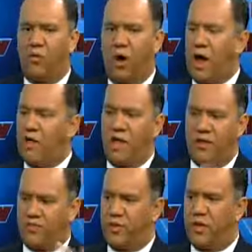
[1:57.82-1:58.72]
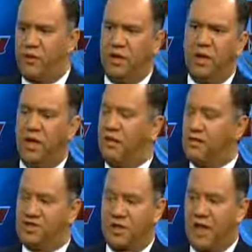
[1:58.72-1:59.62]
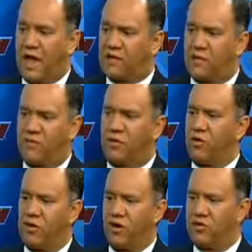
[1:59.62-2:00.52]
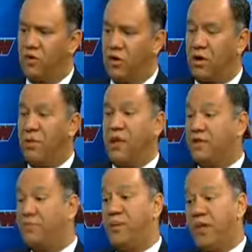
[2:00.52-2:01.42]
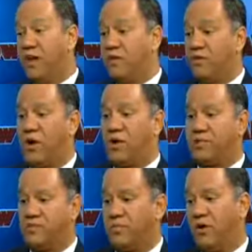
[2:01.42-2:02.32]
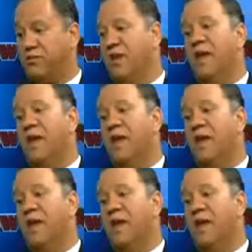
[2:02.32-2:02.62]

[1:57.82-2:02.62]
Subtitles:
Why that has been either shellacked over or ignored, I mean, it's been in the Washington Post.